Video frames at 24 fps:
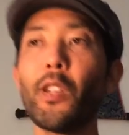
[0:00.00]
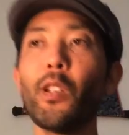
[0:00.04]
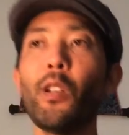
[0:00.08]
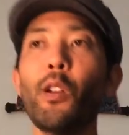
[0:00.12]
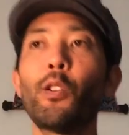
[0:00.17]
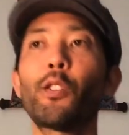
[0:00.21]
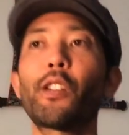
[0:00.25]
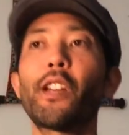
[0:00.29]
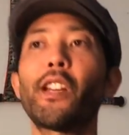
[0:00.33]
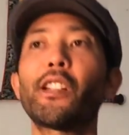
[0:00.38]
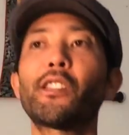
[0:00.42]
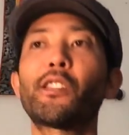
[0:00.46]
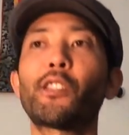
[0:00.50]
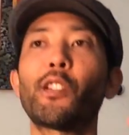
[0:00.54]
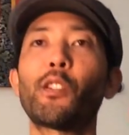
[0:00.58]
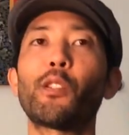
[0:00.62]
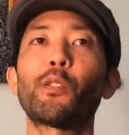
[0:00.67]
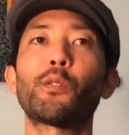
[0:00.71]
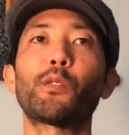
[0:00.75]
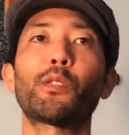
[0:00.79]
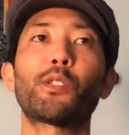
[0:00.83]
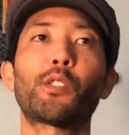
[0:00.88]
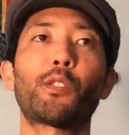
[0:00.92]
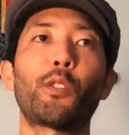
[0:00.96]
okay,
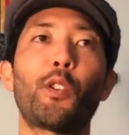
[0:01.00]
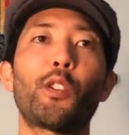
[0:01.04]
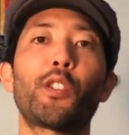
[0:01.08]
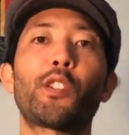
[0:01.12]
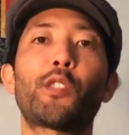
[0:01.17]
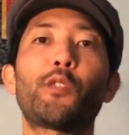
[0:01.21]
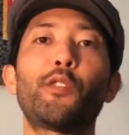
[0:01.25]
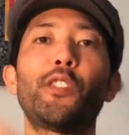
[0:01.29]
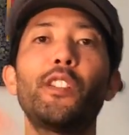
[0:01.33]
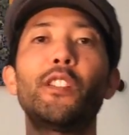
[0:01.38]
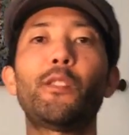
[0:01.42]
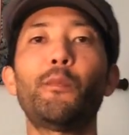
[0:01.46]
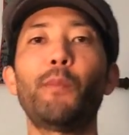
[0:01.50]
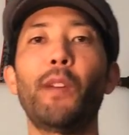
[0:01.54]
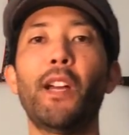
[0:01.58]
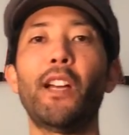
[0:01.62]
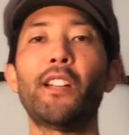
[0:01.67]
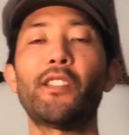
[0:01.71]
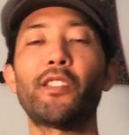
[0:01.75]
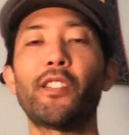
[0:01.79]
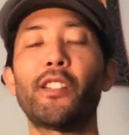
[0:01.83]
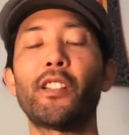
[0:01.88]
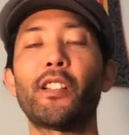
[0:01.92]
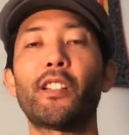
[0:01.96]
so sorcery is
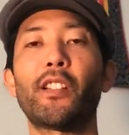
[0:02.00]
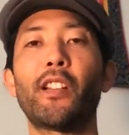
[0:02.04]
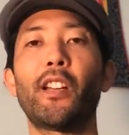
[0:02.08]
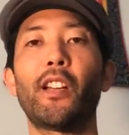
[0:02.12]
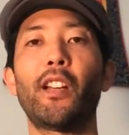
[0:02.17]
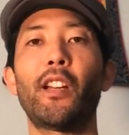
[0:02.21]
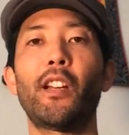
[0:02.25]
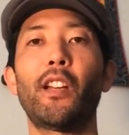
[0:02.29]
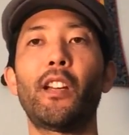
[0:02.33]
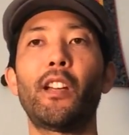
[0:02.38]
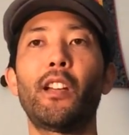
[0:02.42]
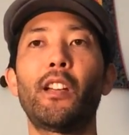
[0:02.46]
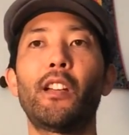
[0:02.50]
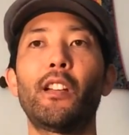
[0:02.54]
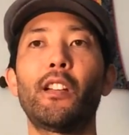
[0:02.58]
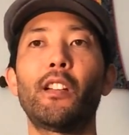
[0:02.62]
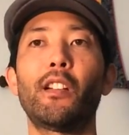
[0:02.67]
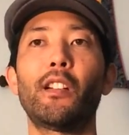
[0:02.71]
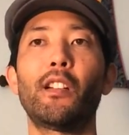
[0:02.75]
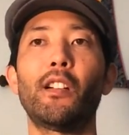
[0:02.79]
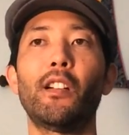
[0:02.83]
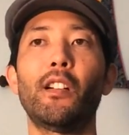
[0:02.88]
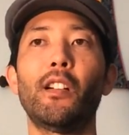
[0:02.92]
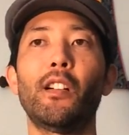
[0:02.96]
magic.
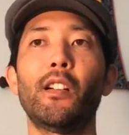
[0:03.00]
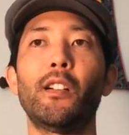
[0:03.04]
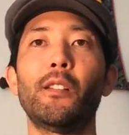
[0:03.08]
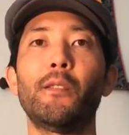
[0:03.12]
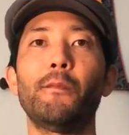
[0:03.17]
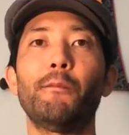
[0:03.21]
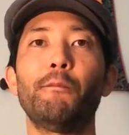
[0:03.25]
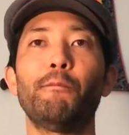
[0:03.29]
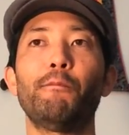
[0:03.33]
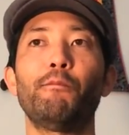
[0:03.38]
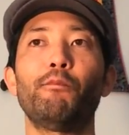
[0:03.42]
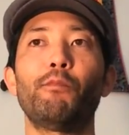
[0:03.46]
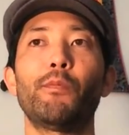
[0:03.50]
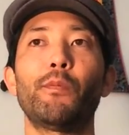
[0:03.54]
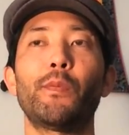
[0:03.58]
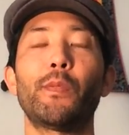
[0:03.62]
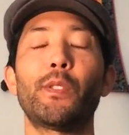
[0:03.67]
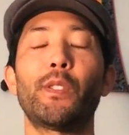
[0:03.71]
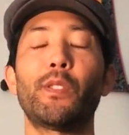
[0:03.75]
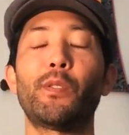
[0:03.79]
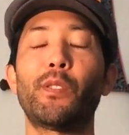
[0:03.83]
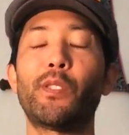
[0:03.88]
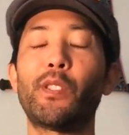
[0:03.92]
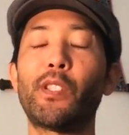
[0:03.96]
Um,
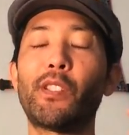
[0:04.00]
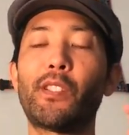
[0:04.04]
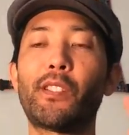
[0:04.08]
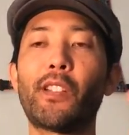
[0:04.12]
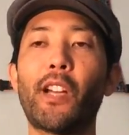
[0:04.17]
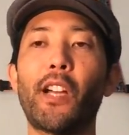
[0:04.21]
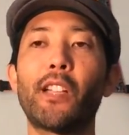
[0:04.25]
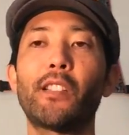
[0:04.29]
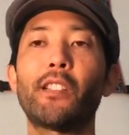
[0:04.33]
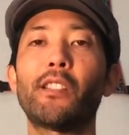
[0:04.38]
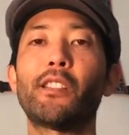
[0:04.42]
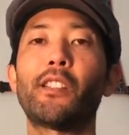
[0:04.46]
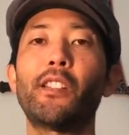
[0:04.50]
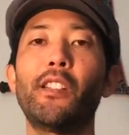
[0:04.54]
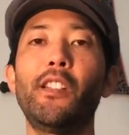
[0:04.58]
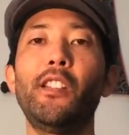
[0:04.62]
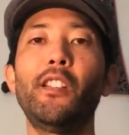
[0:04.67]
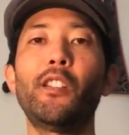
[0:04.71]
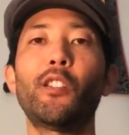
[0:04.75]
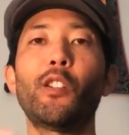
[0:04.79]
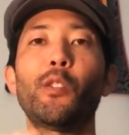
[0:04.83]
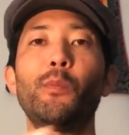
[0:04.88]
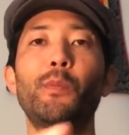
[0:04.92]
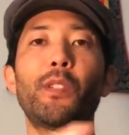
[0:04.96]
this ties into
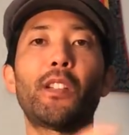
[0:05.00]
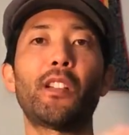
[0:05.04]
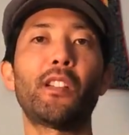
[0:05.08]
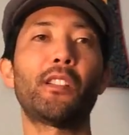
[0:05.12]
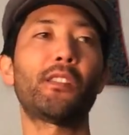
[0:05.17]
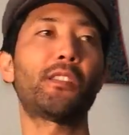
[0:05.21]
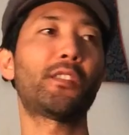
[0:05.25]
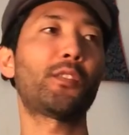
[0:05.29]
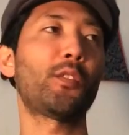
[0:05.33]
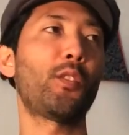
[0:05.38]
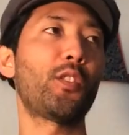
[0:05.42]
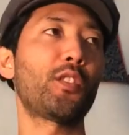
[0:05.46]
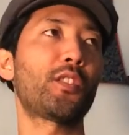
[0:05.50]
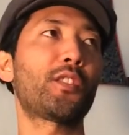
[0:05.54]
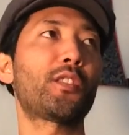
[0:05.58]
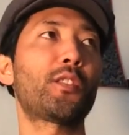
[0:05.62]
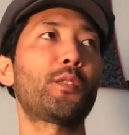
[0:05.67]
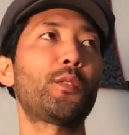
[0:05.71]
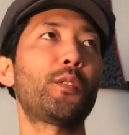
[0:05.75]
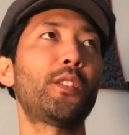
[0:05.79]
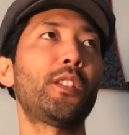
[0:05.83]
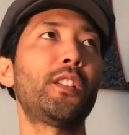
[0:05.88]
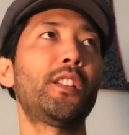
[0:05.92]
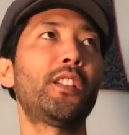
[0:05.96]
ego because
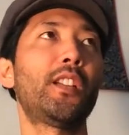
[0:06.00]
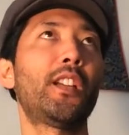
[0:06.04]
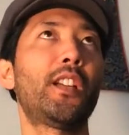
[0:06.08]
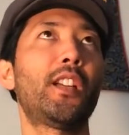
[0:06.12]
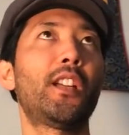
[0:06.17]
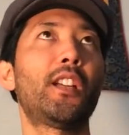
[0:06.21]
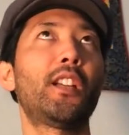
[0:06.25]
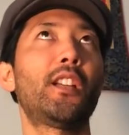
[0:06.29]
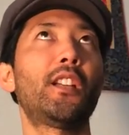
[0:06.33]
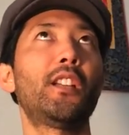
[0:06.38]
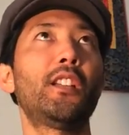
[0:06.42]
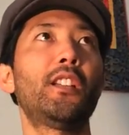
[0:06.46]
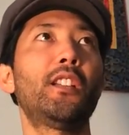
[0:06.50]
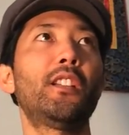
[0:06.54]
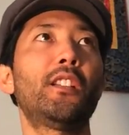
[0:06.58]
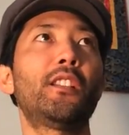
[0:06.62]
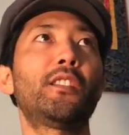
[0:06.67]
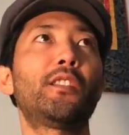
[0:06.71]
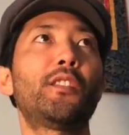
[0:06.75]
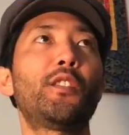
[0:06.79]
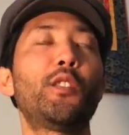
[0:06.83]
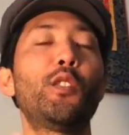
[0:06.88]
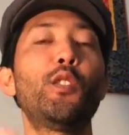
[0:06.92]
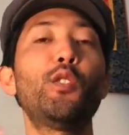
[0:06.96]
sorcery
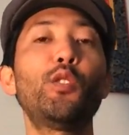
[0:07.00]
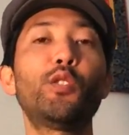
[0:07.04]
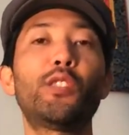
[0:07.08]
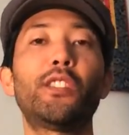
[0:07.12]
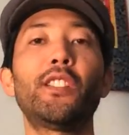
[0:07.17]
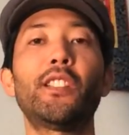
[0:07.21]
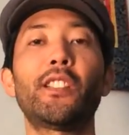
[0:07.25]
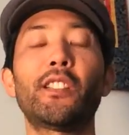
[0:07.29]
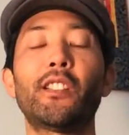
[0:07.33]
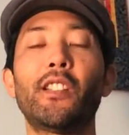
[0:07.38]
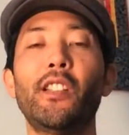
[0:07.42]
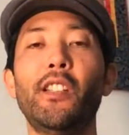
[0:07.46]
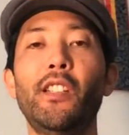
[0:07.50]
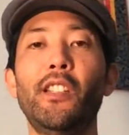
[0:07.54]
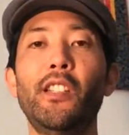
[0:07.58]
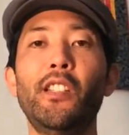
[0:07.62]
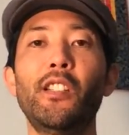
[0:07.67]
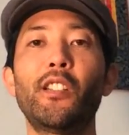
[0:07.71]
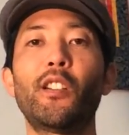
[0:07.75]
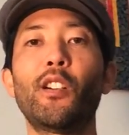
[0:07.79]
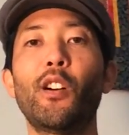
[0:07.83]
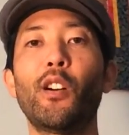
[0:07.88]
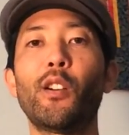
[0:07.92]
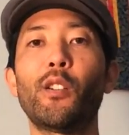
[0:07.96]
is using the
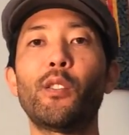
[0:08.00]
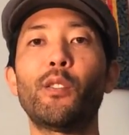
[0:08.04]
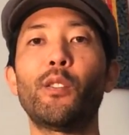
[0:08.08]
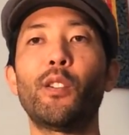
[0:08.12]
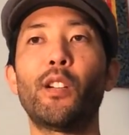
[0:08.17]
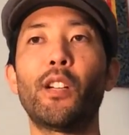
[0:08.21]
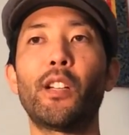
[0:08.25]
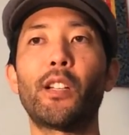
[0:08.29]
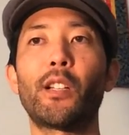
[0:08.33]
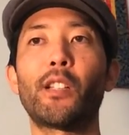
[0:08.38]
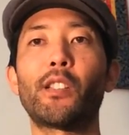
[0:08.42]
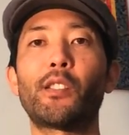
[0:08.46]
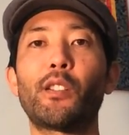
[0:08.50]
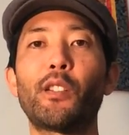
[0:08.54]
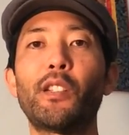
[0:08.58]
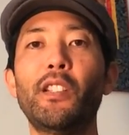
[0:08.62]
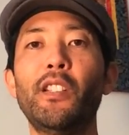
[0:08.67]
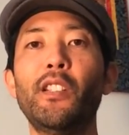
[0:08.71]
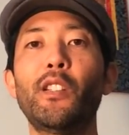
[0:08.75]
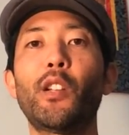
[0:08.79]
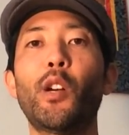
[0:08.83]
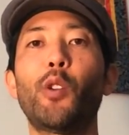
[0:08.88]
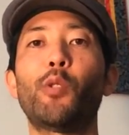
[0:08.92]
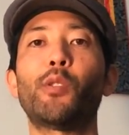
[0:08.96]
ego, because the
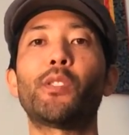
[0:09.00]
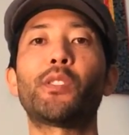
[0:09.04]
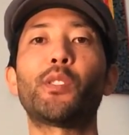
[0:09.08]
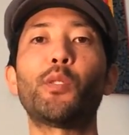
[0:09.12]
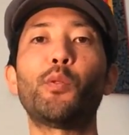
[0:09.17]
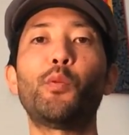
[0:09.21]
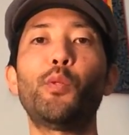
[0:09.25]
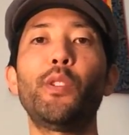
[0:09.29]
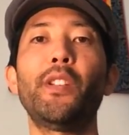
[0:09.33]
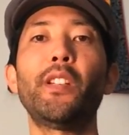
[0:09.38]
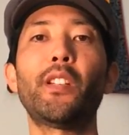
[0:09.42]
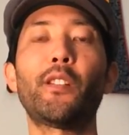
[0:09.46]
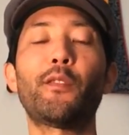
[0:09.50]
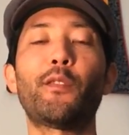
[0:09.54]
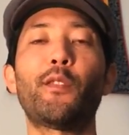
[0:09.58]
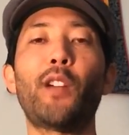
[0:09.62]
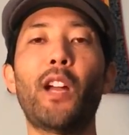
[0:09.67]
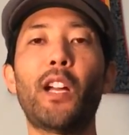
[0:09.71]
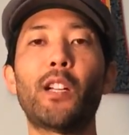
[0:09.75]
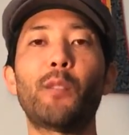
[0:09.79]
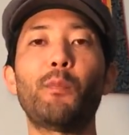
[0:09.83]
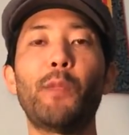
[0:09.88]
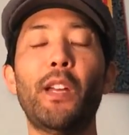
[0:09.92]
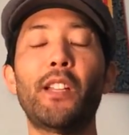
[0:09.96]
ego is a weak,
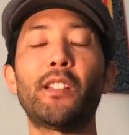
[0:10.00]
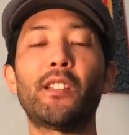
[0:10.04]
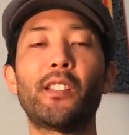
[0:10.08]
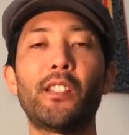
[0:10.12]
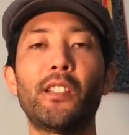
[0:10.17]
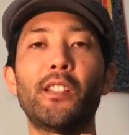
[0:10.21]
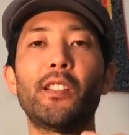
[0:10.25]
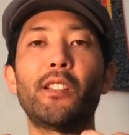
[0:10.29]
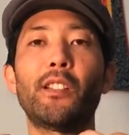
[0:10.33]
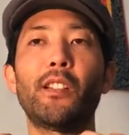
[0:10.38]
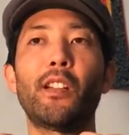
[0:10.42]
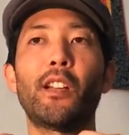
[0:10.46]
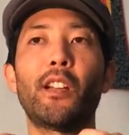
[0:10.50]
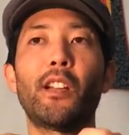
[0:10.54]
fragmented